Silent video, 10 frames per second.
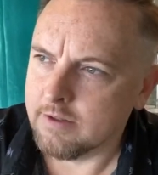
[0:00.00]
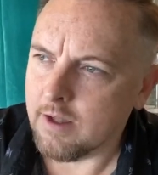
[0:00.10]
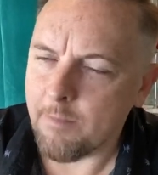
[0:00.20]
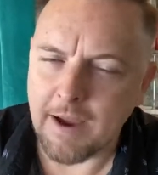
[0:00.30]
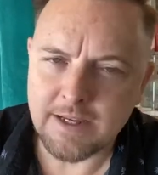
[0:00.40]

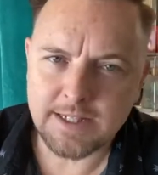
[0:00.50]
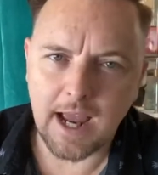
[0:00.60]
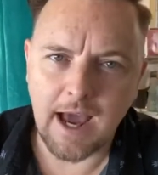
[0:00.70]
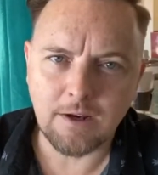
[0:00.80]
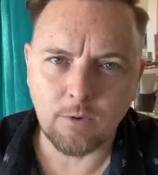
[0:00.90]
Amazing
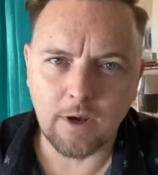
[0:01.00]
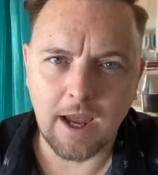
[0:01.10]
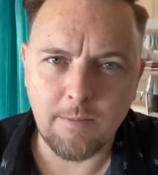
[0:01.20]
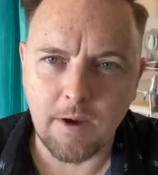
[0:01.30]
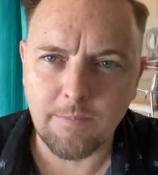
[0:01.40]
article
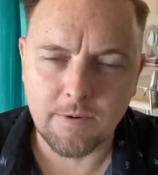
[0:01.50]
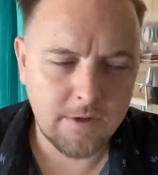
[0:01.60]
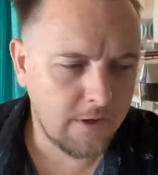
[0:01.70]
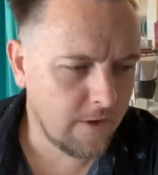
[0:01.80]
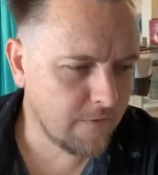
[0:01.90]
came up
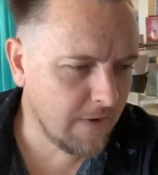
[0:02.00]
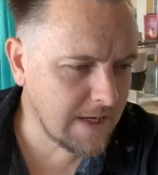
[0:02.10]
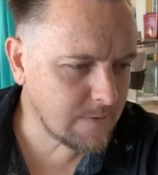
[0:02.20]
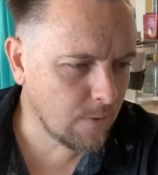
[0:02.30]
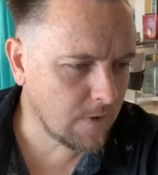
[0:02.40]
on
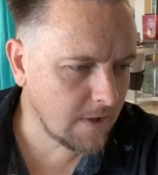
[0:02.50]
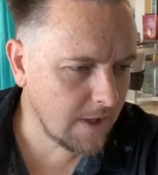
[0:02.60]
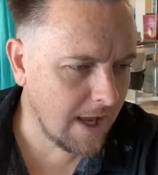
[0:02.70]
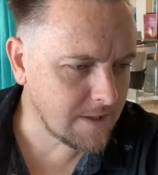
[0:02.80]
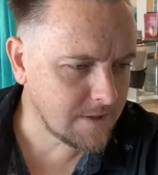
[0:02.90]
Facebook
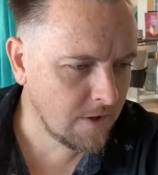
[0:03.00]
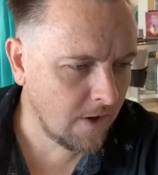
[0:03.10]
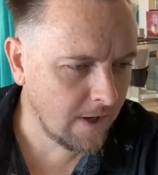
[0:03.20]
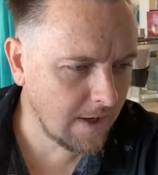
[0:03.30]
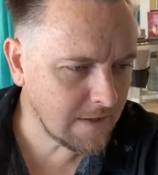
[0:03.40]
last
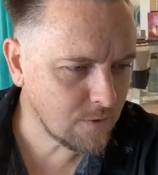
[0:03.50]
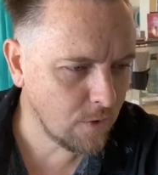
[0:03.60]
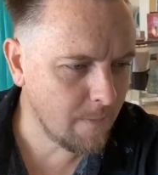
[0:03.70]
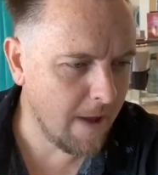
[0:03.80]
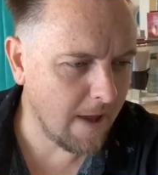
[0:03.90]
night, and it's all
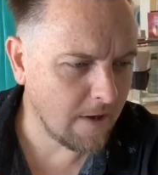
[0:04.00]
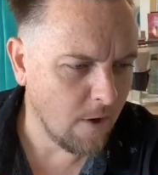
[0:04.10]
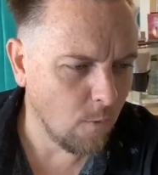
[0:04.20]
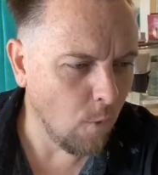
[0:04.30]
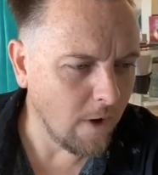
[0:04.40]

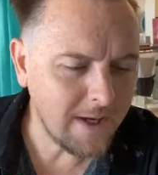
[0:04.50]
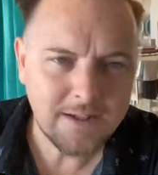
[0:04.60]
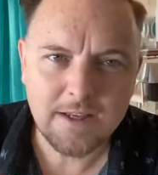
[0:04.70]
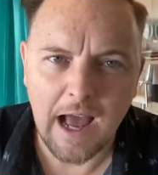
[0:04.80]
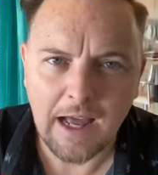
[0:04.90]
about what
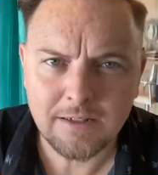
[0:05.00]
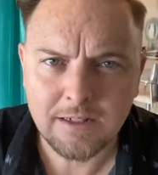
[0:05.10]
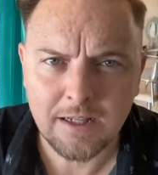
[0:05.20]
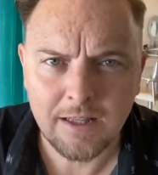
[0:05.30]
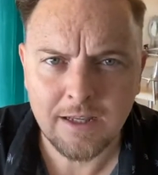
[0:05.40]
is
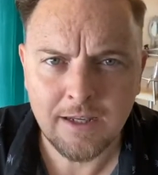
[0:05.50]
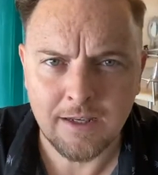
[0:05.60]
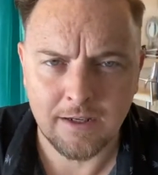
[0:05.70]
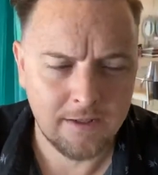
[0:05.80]
unclean.